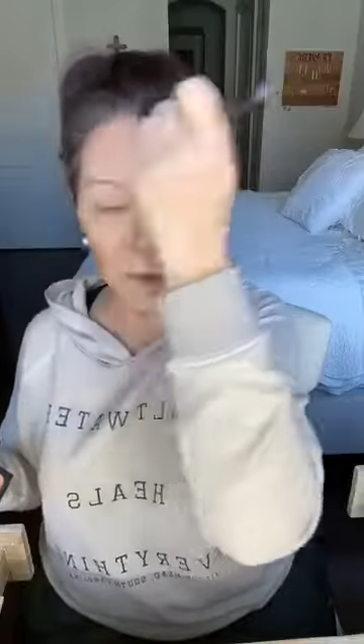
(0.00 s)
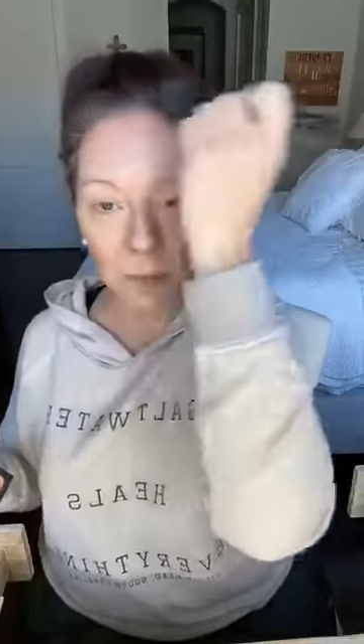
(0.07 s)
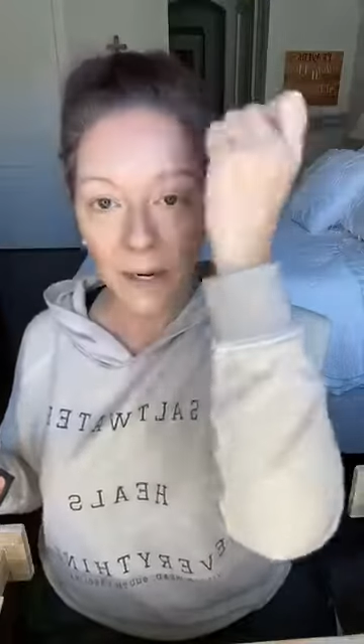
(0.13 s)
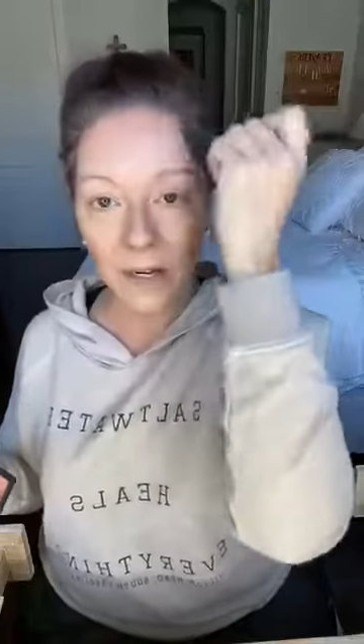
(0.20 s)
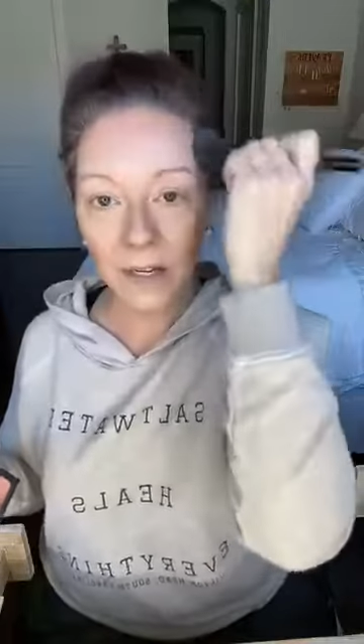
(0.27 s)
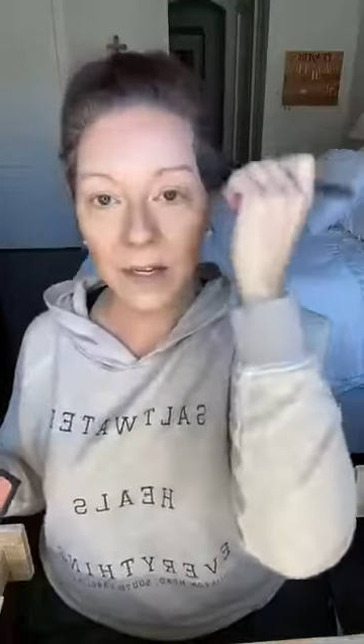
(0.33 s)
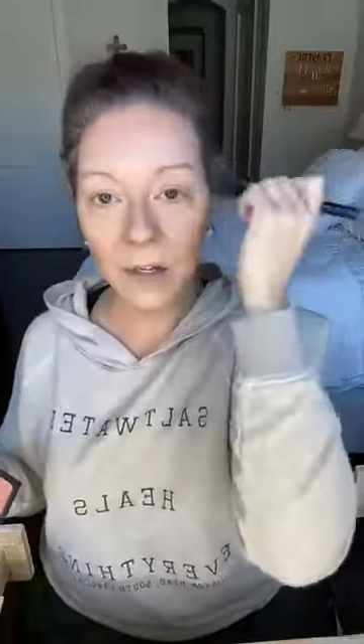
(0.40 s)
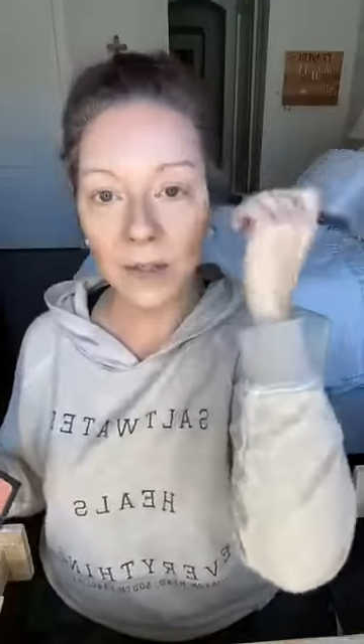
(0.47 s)
where
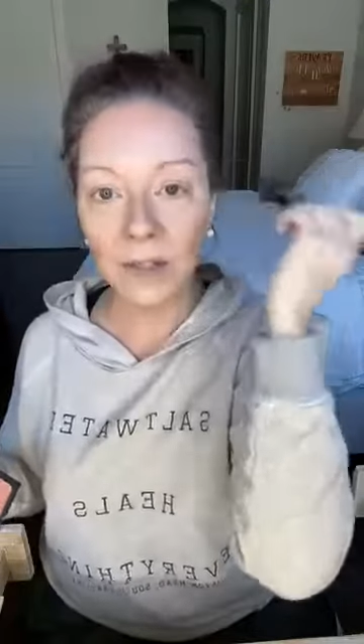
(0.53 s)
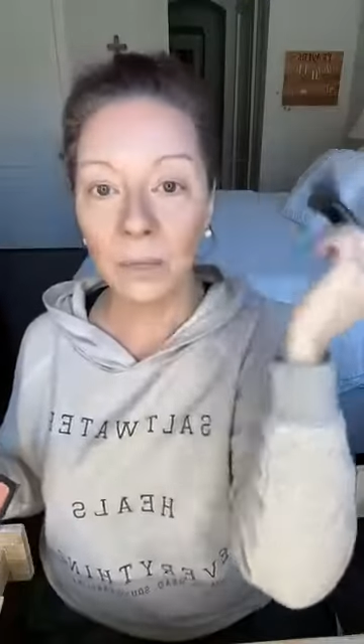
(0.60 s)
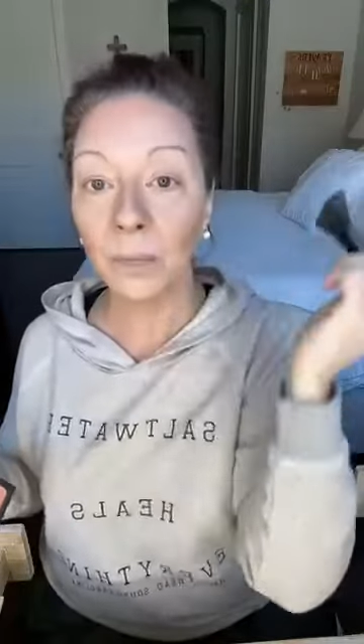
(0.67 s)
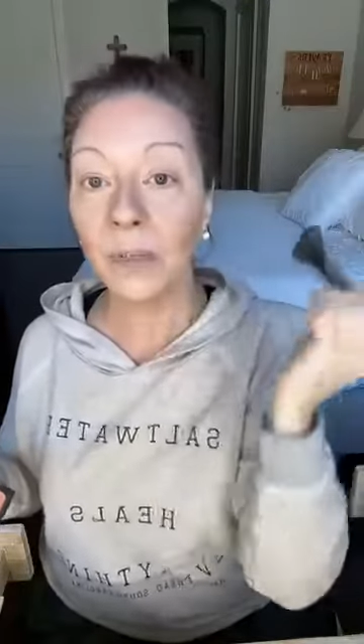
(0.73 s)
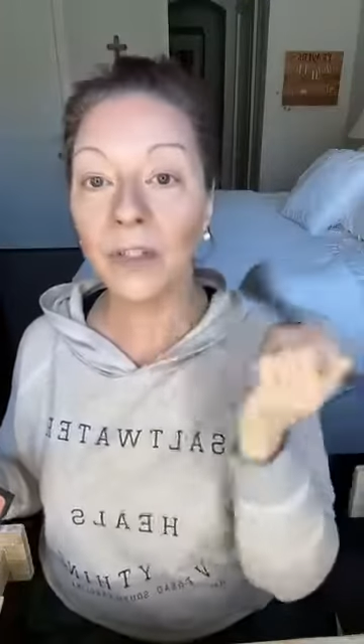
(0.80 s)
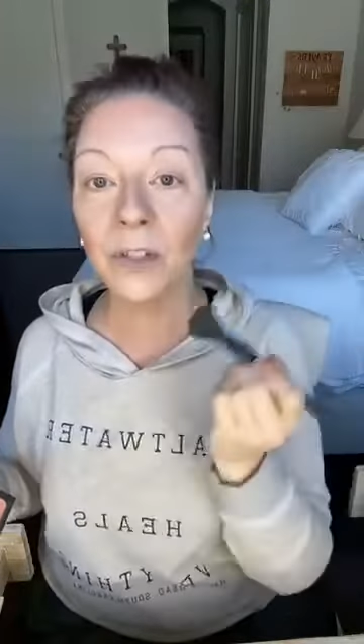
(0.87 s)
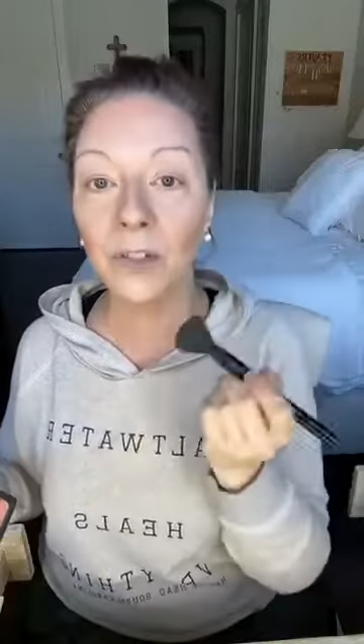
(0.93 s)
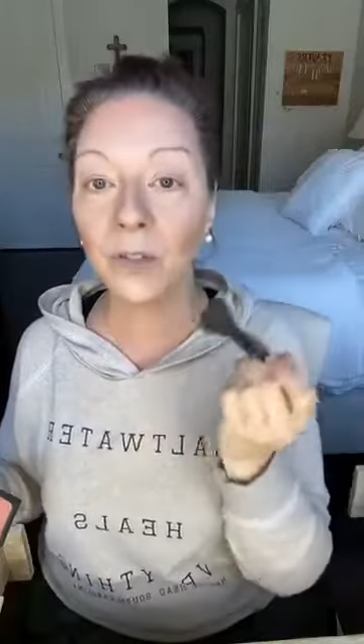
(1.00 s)
you
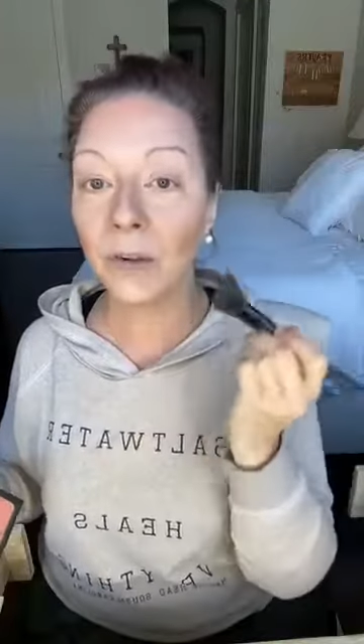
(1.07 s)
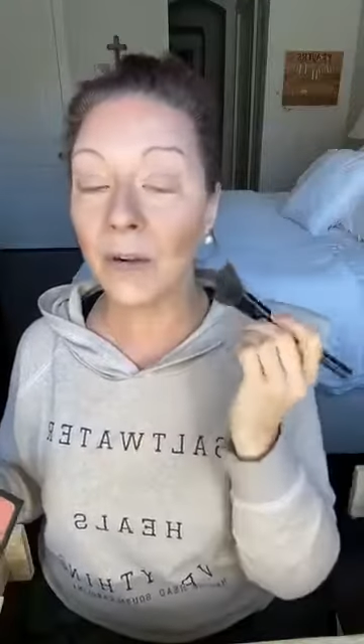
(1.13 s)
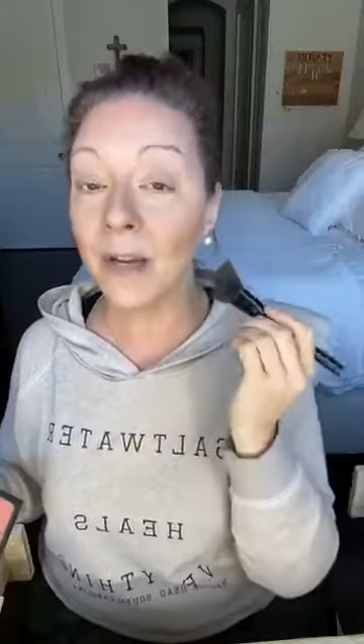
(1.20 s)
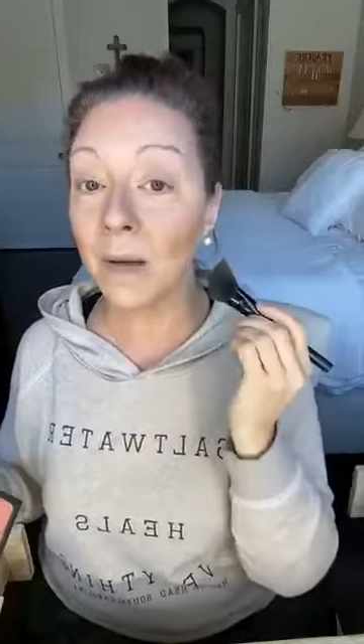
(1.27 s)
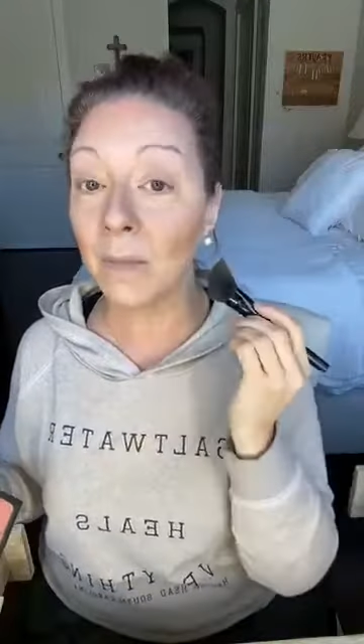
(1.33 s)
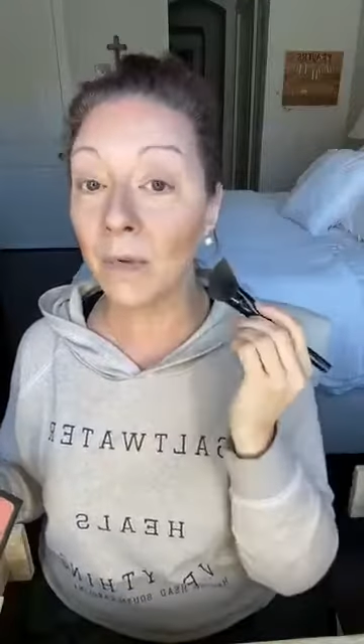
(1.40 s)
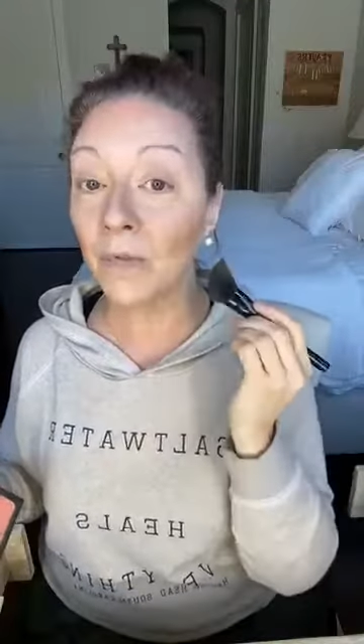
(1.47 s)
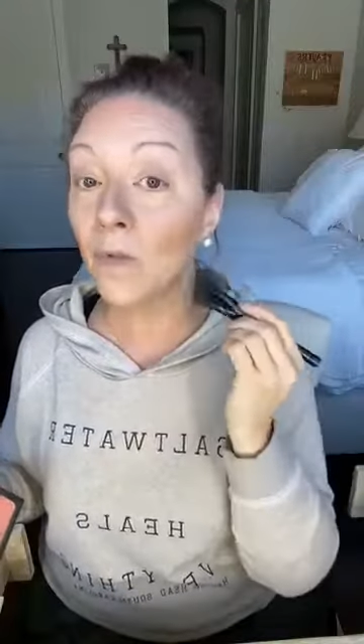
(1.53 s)
put your
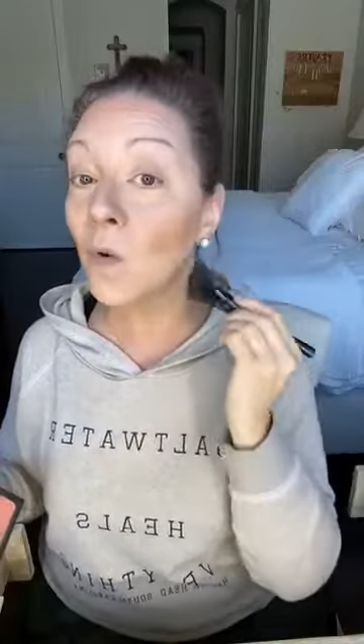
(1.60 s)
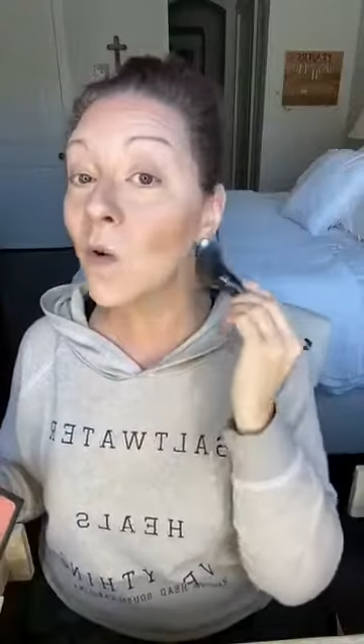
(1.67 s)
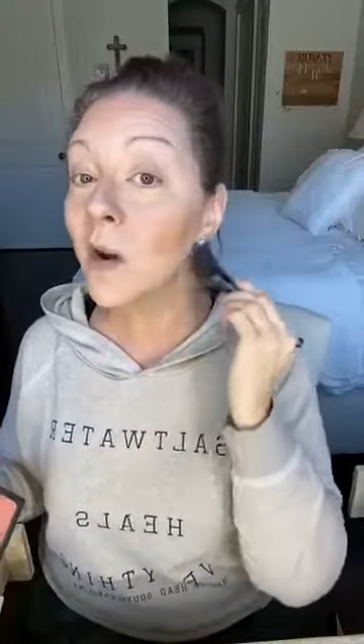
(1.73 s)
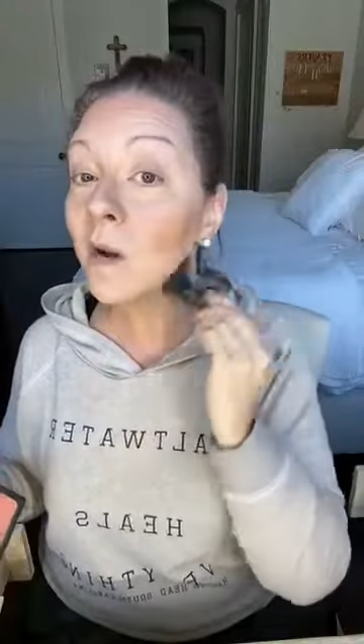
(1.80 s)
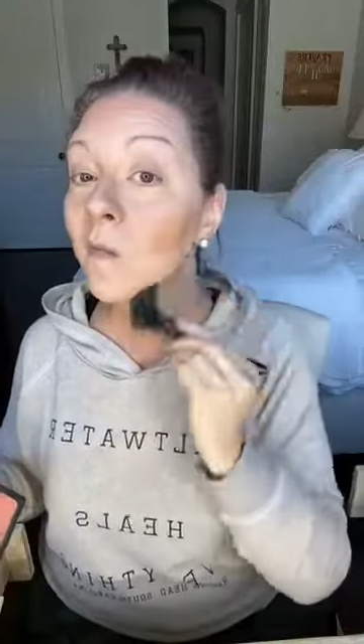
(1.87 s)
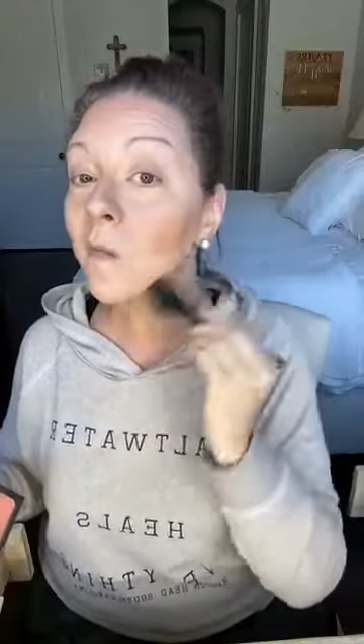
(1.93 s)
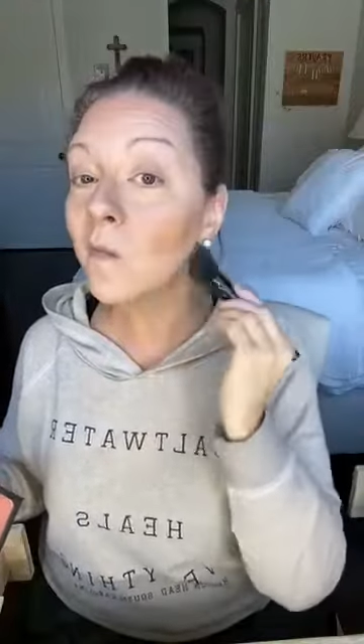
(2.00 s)
cream before.